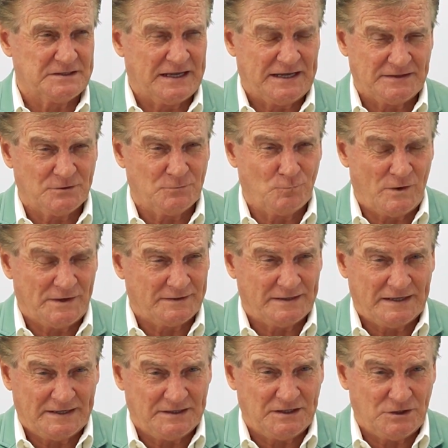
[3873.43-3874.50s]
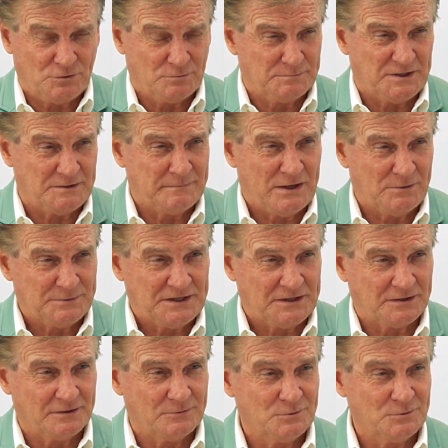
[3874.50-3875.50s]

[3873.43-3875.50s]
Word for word: day that one day he could meet Mal Meninga.